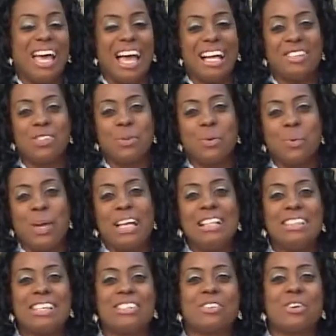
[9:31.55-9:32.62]
And to
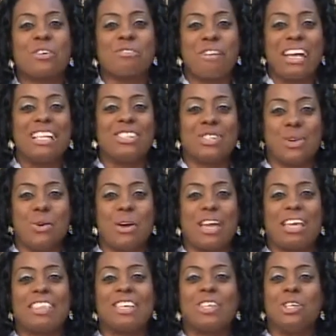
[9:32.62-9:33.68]
win this great
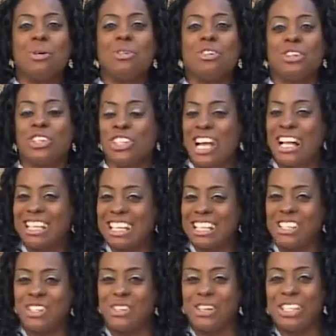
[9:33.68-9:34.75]
toy that you and your child can
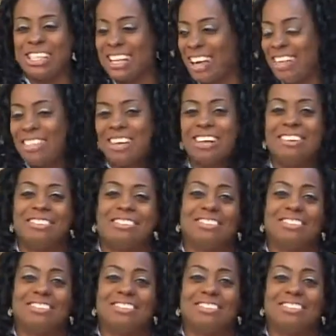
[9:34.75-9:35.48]
enjoy together,